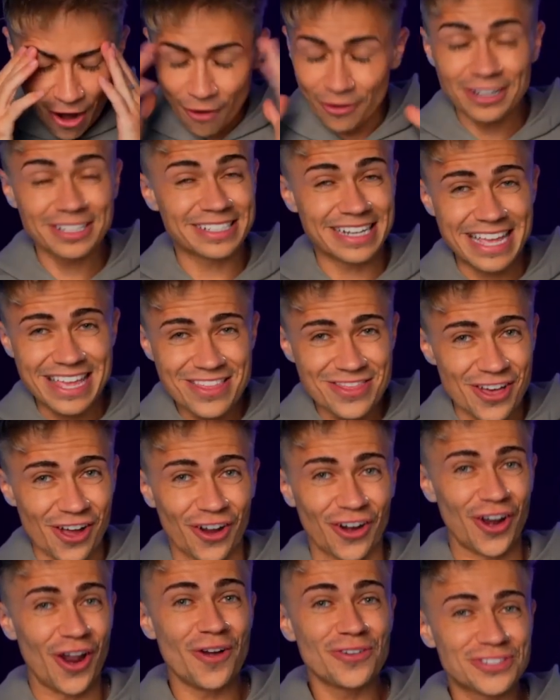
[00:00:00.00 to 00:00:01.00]
honestly, the
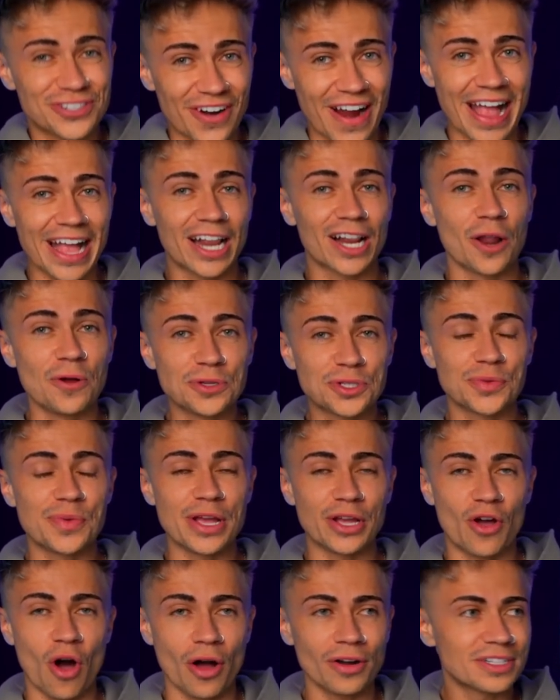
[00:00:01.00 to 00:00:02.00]
closer and closer
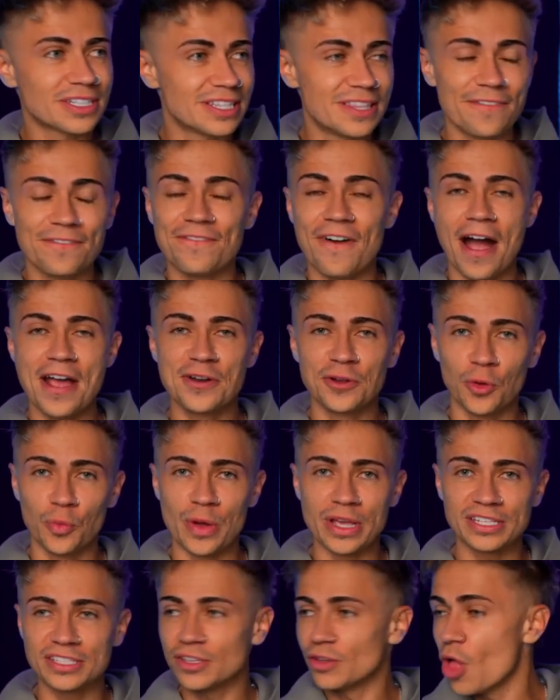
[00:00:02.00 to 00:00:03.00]
it got to the final
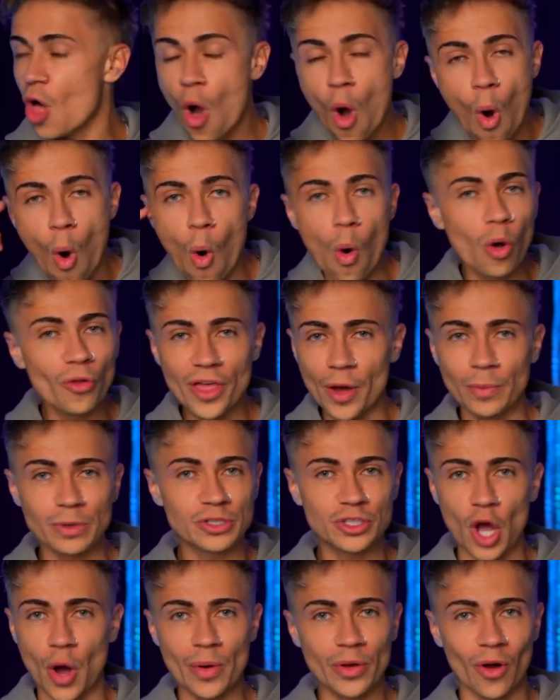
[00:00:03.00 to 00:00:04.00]
whistle, all that was
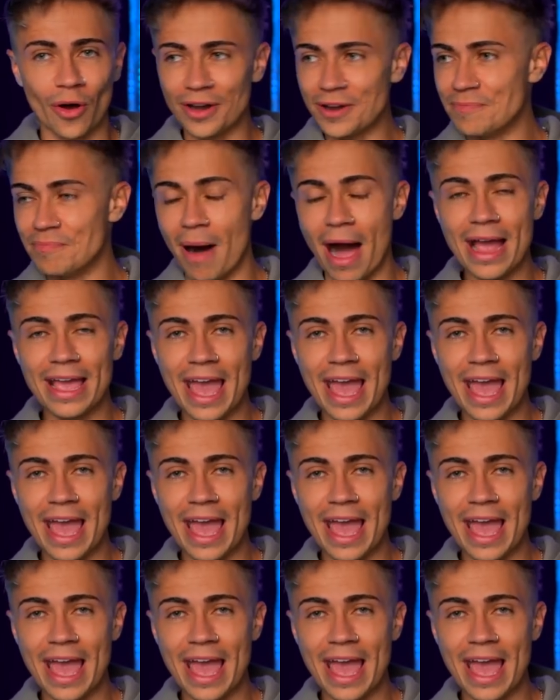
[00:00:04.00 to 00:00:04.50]
going on in my